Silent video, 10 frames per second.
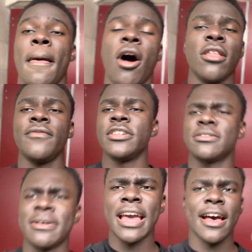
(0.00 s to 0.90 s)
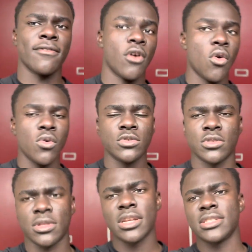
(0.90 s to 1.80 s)
All of us may have goals
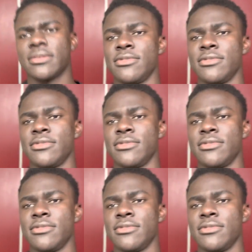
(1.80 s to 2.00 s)
or things that